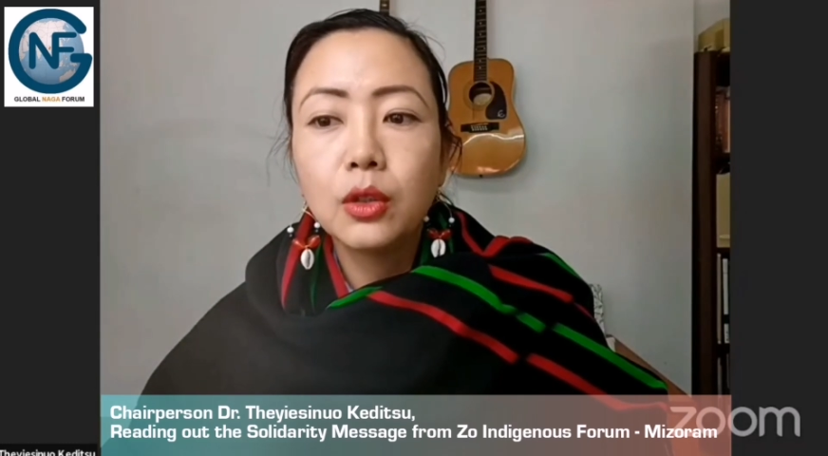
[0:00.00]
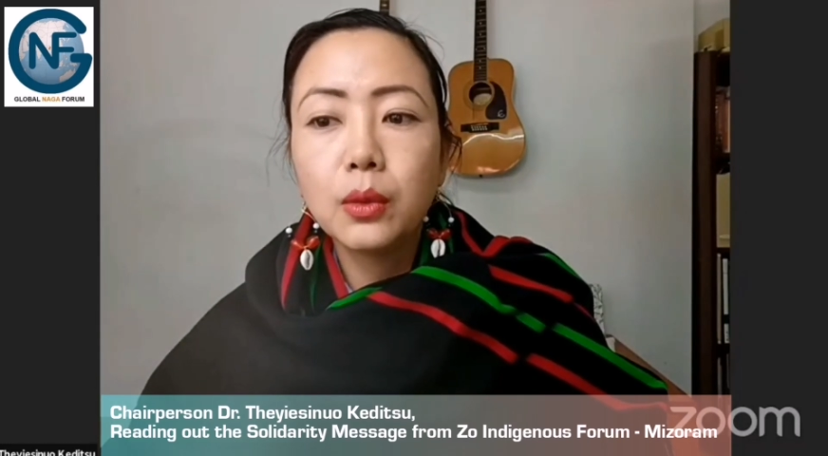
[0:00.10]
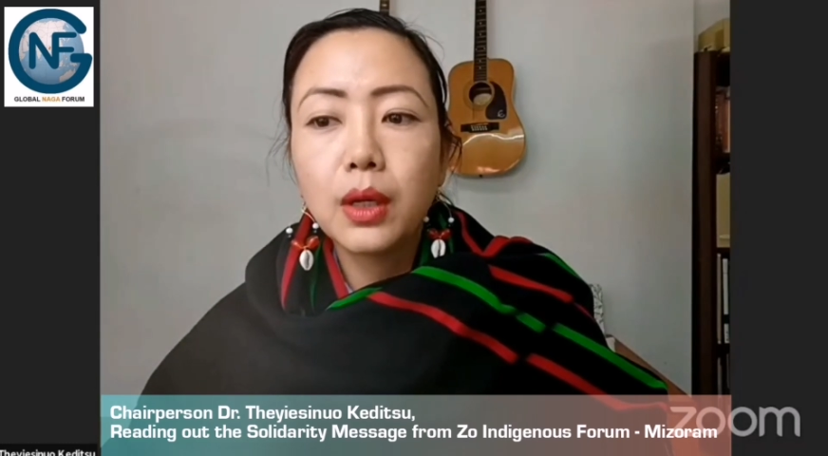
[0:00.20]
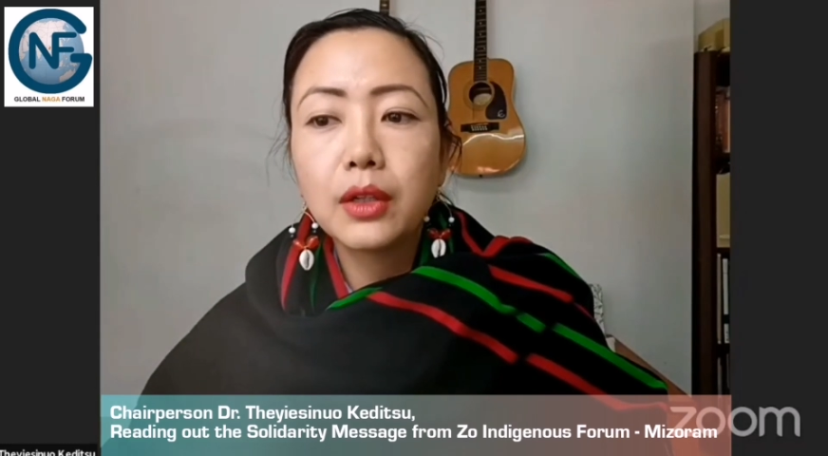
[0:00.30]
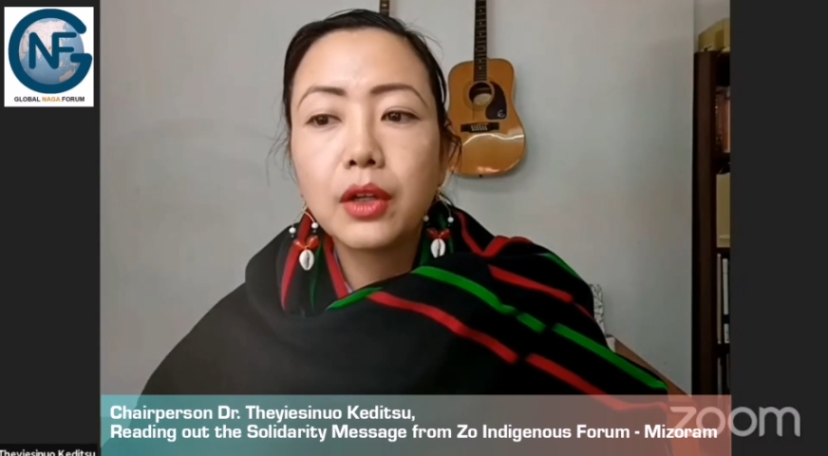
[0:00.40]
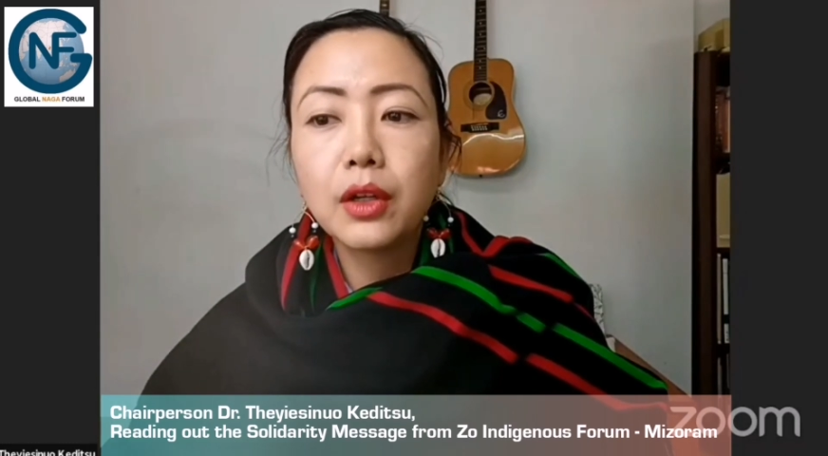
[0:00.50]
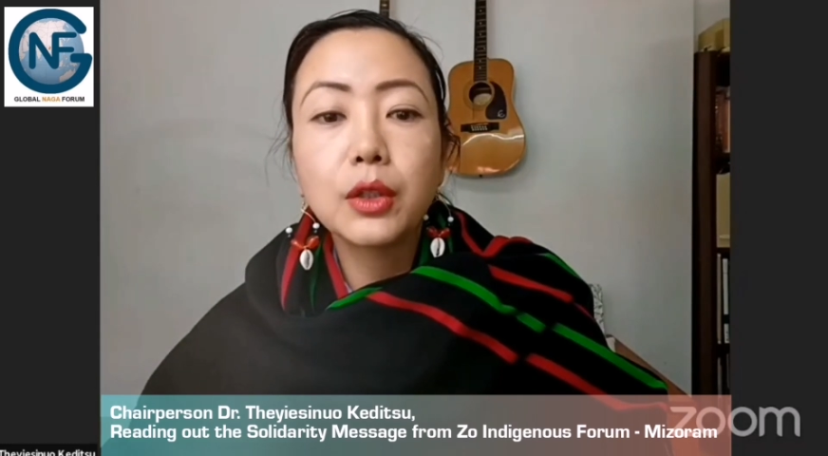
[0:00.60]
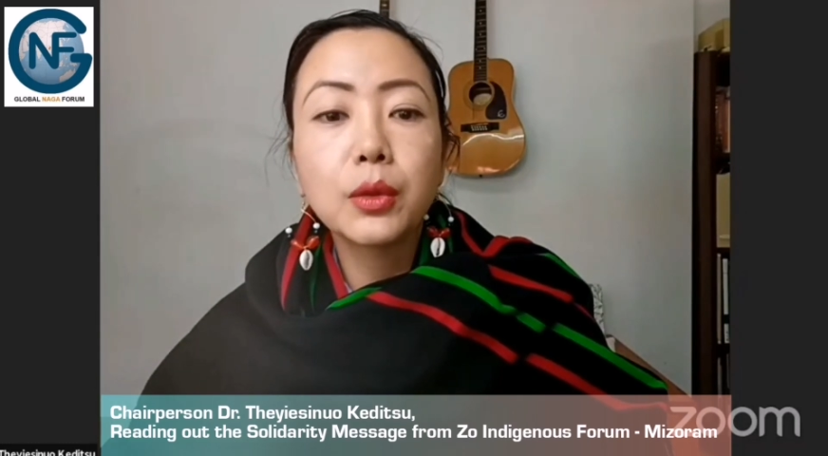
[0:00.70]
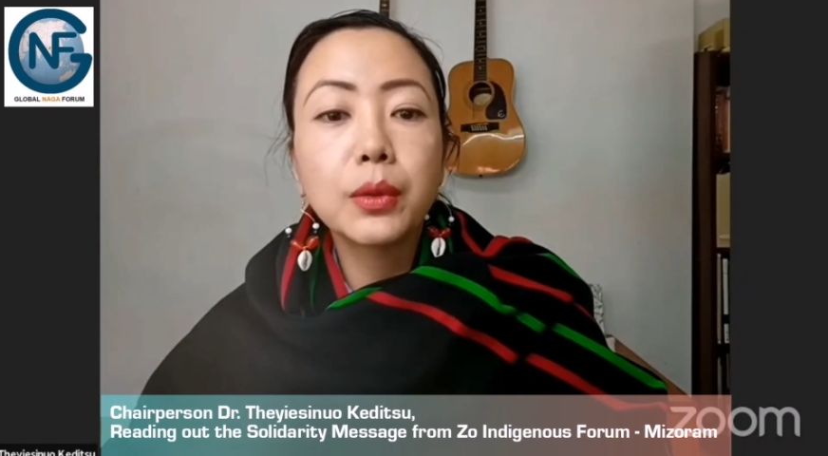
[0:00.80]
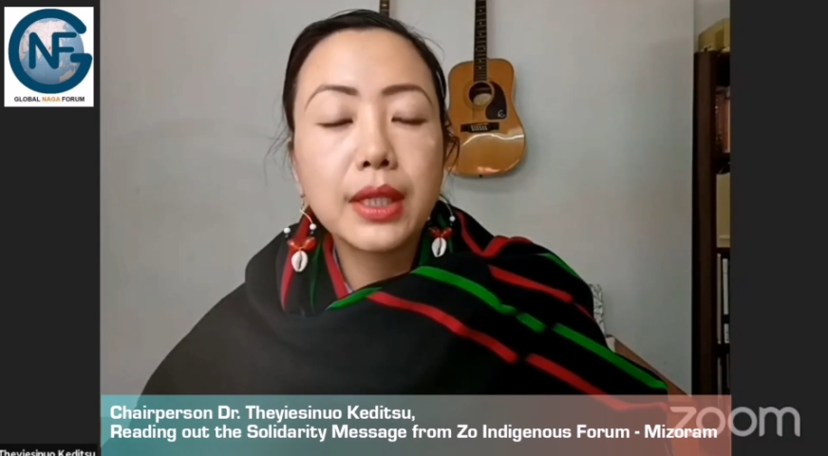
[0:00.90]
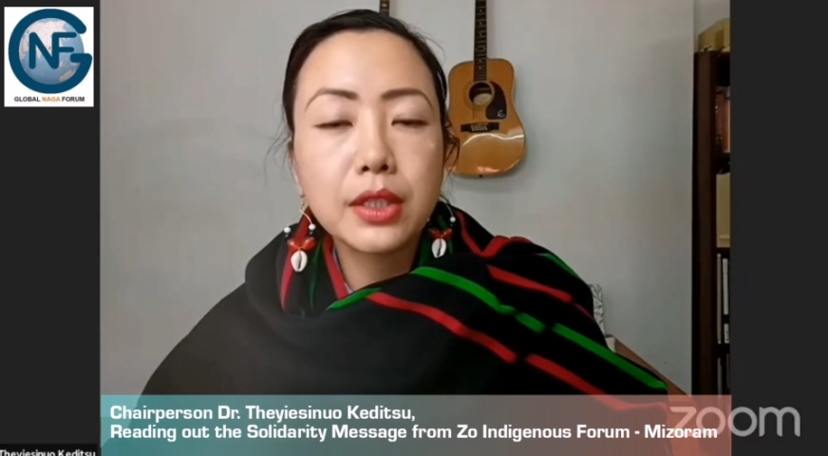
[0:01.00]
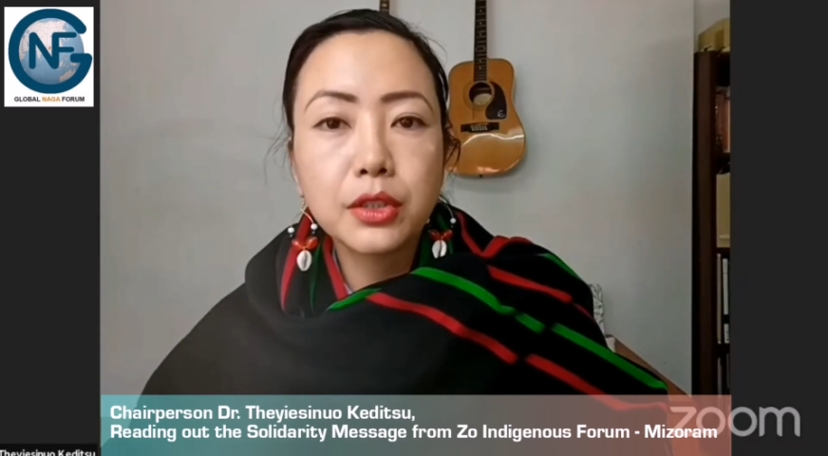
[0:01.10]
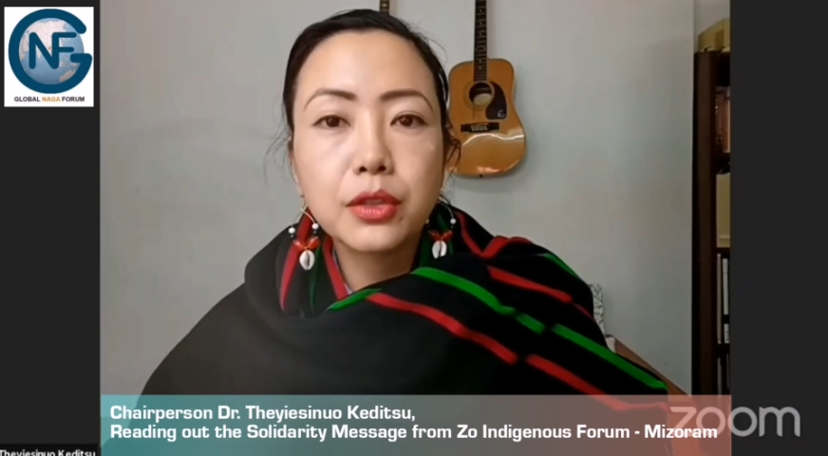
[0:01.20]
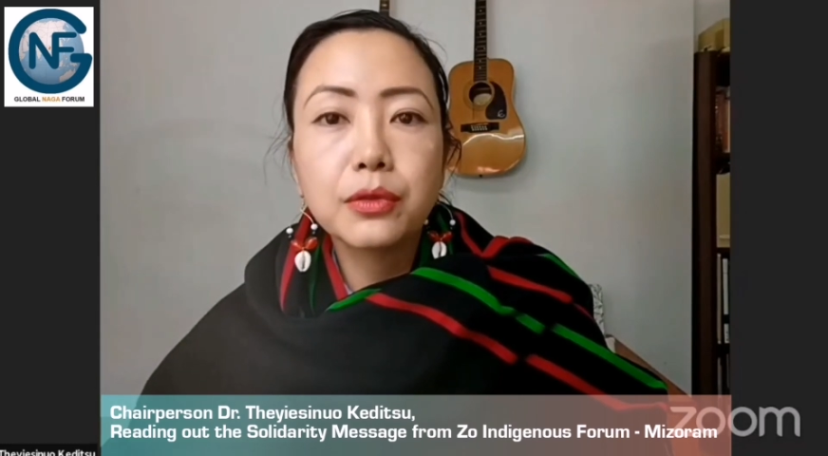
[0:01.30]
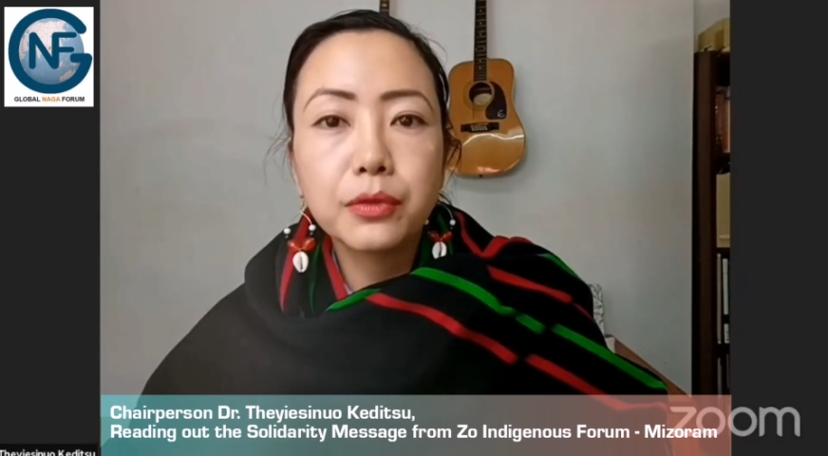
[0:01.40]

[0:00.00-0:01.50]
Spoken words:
who are on a quest